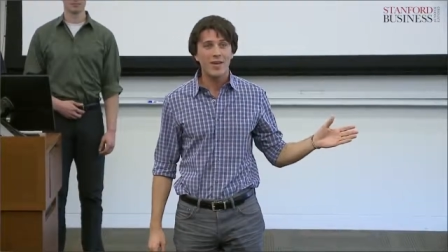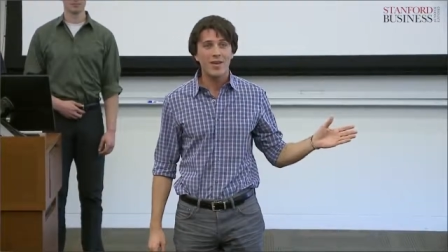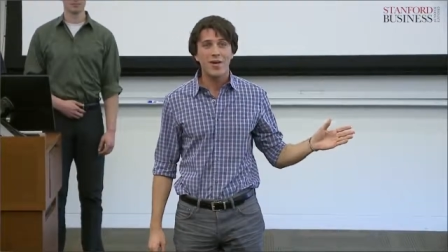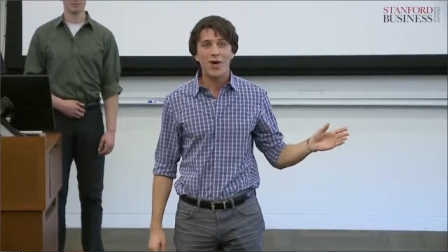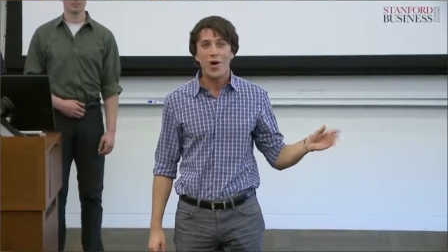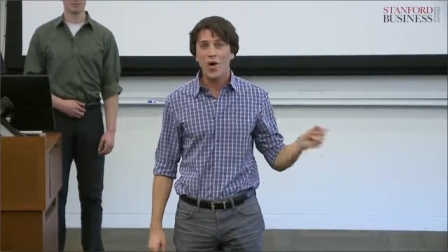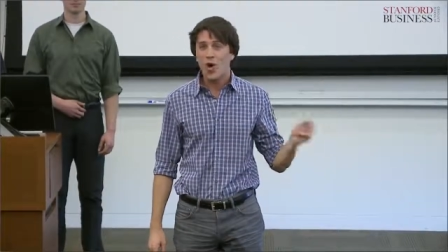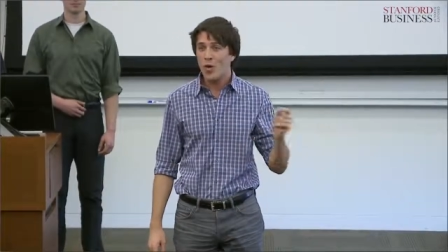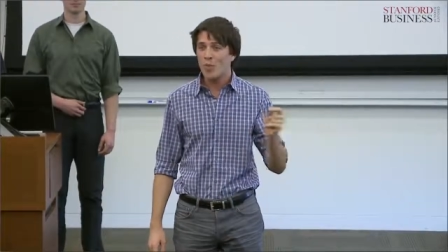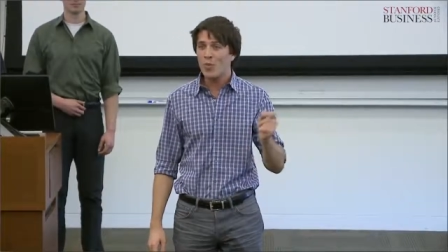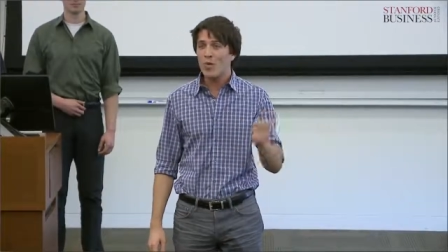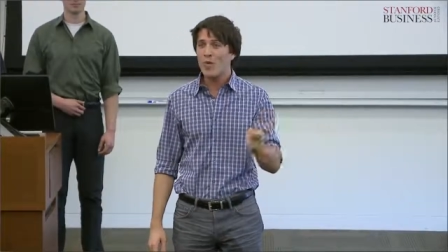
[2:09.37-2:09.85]

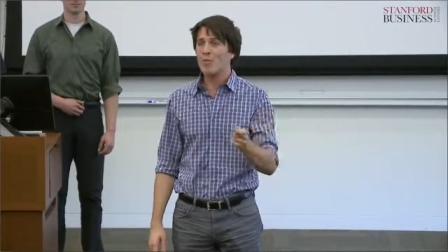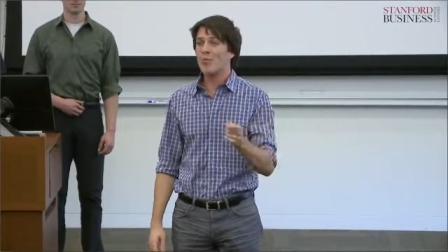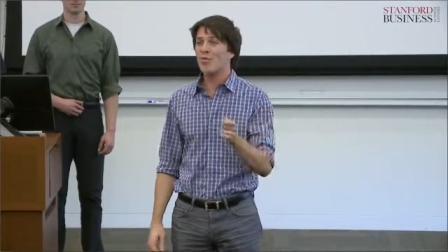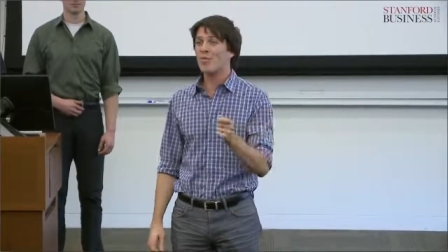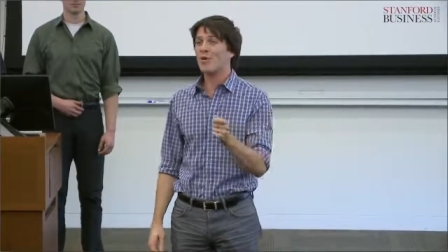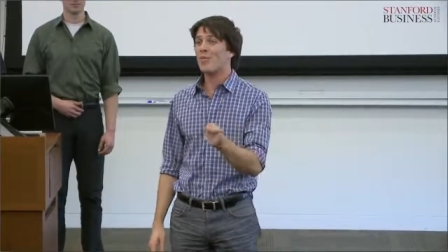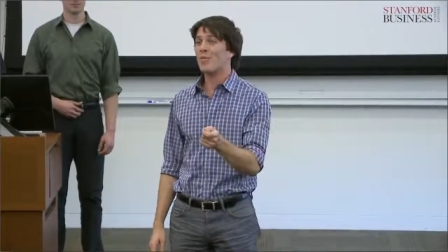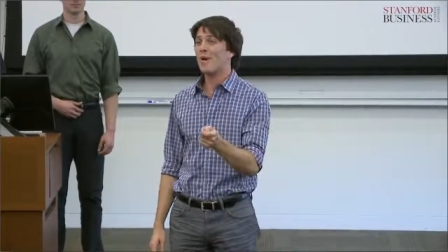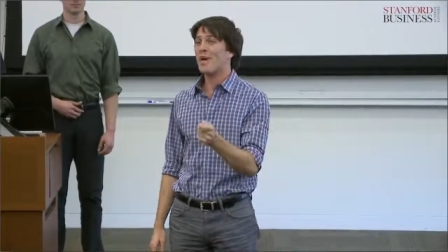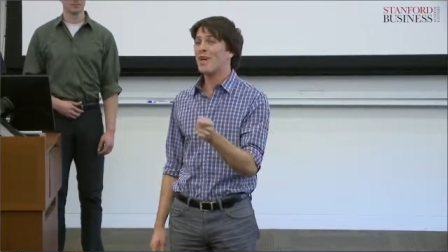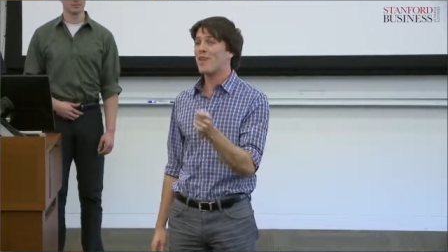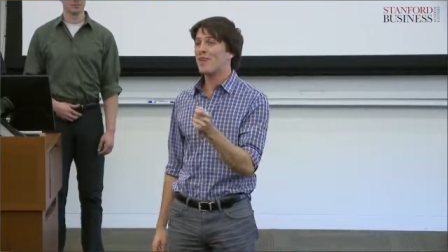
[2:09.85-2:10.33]
all people
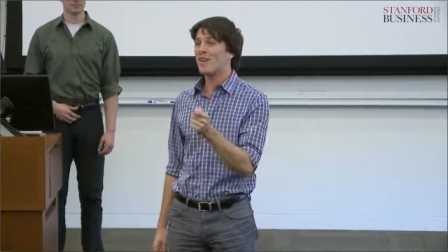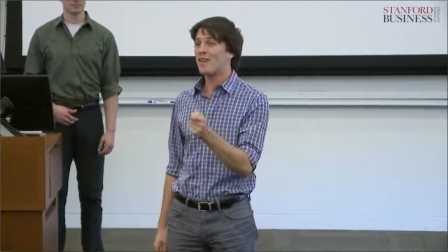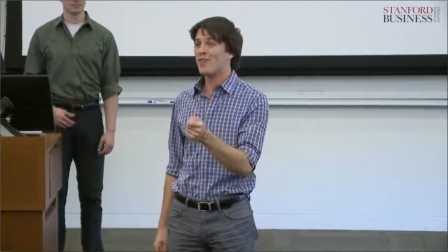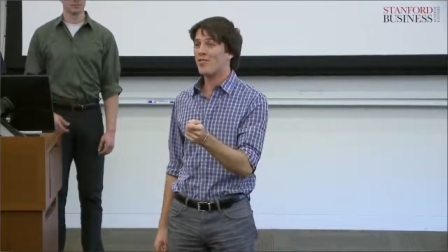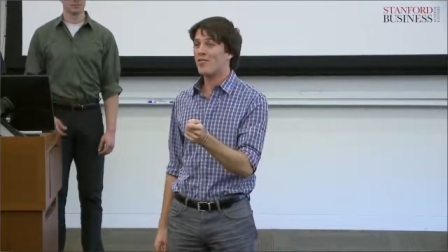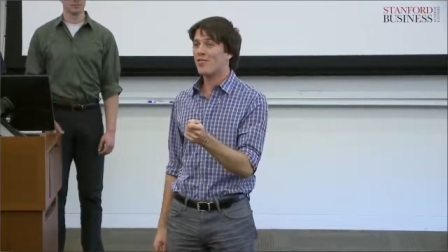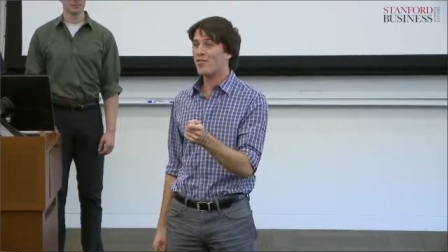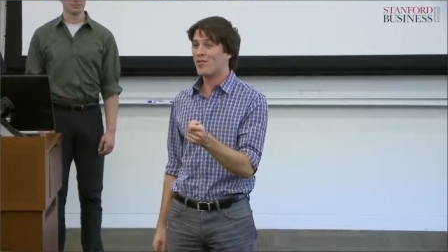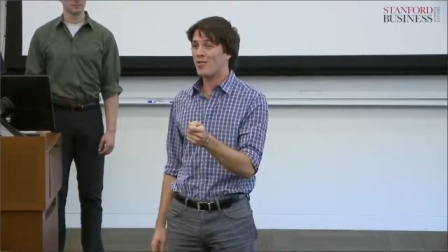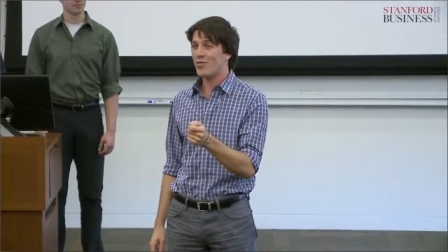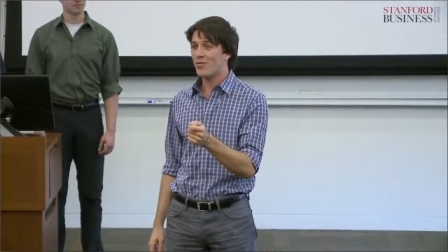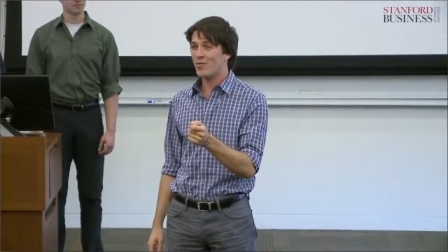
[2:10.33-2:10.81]
can pay
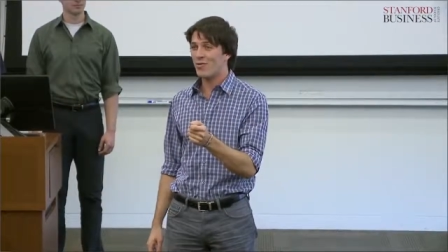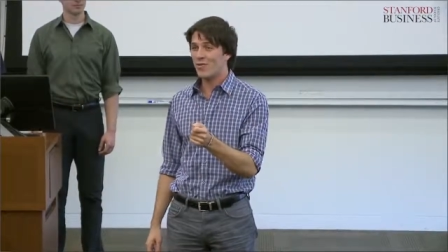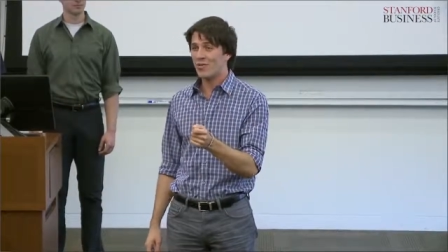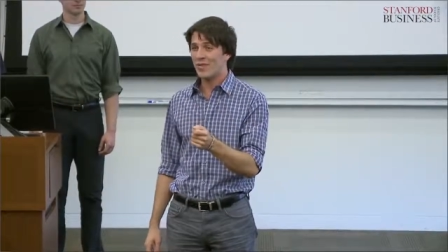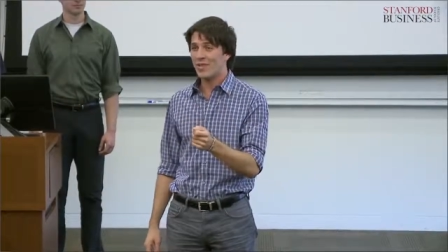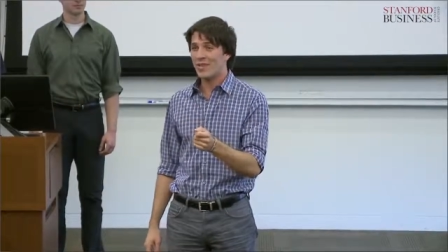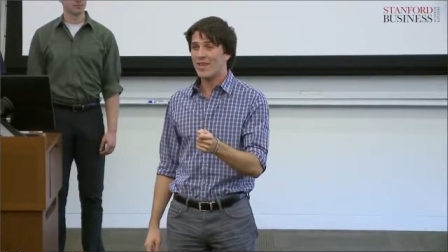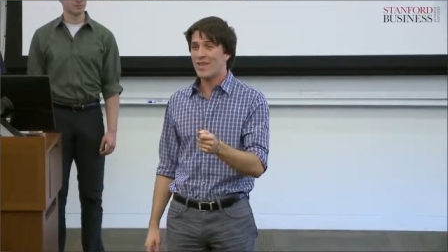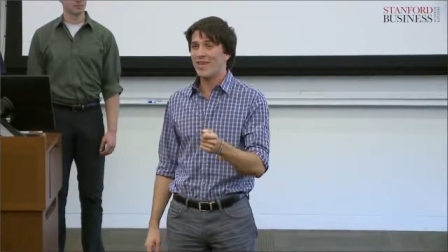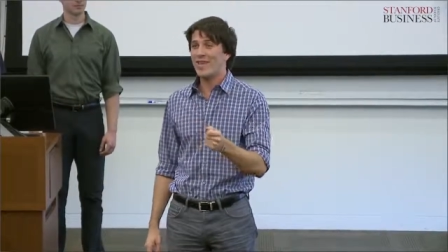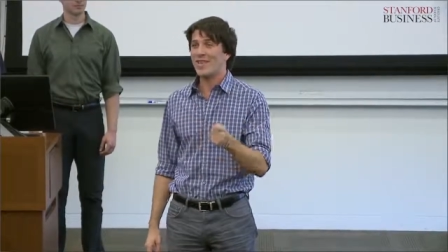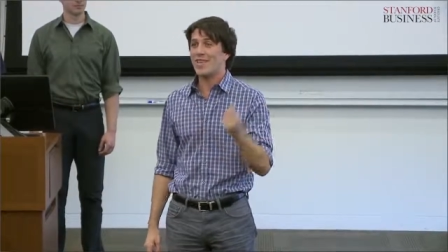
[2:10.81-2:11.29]
attention to
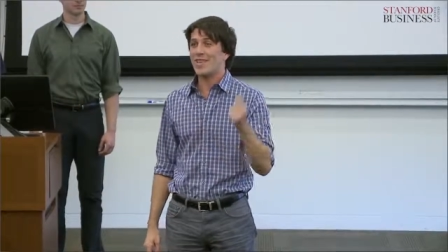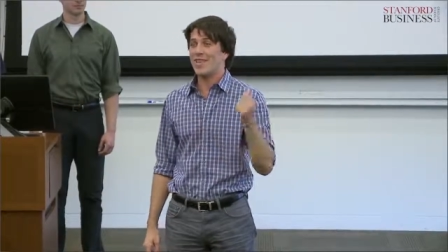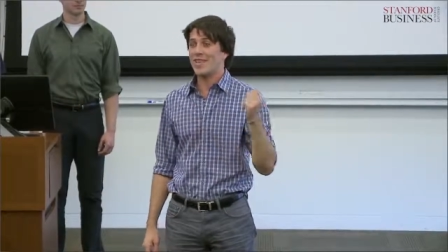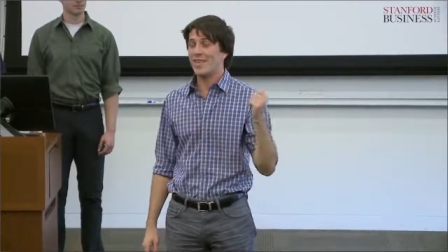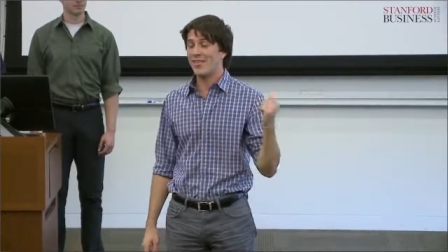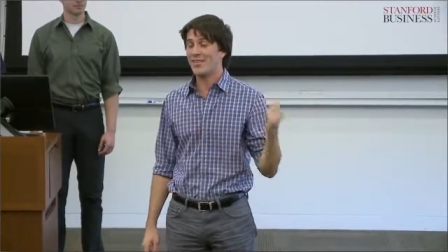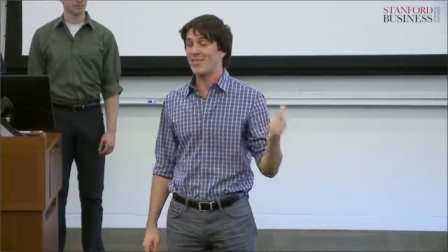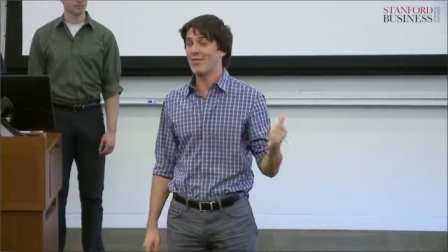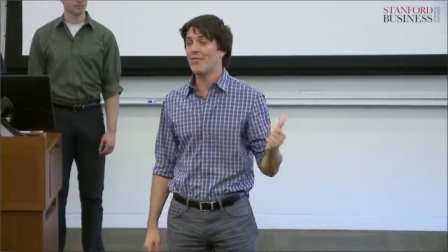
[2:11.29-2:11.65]
is